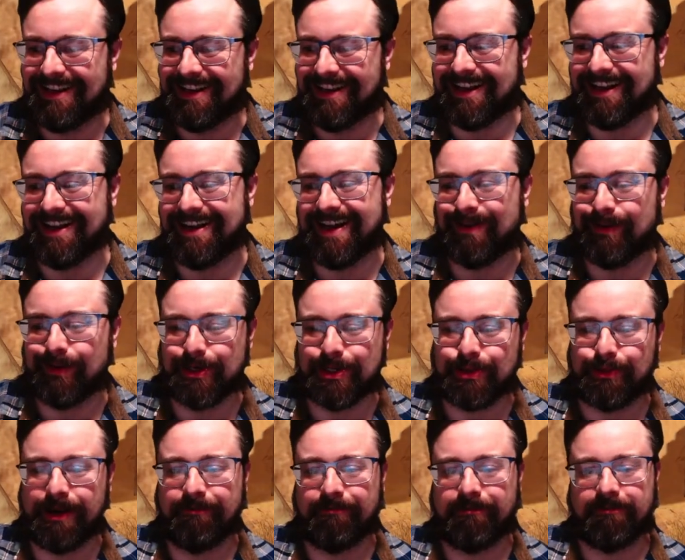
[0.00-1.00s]
And now we're just
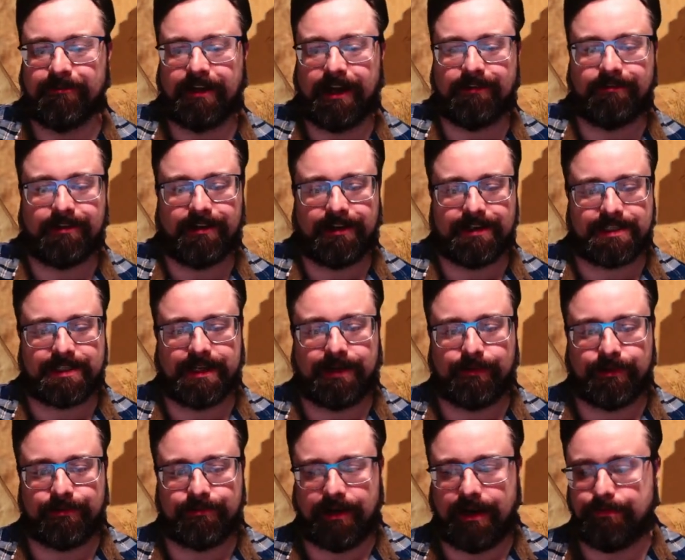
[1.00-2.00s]
waiting for 5 costs, and I
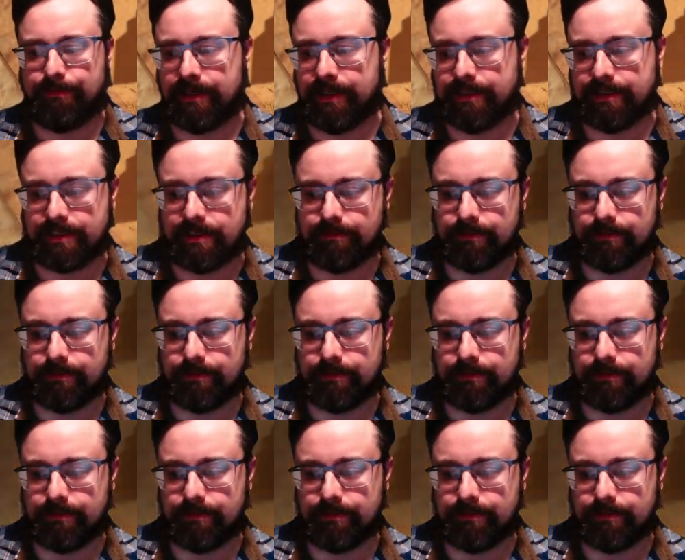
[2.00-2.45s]
will drop in some